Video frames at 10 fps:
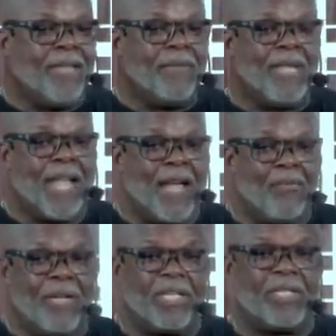Man, how
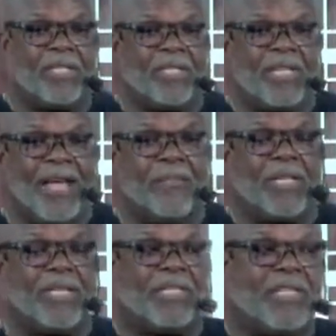much
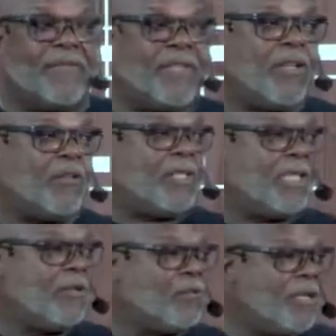difficulty
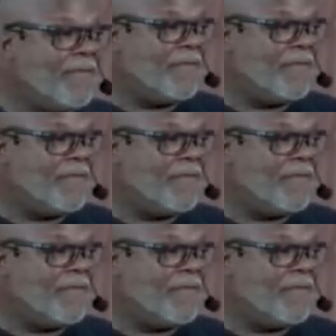could we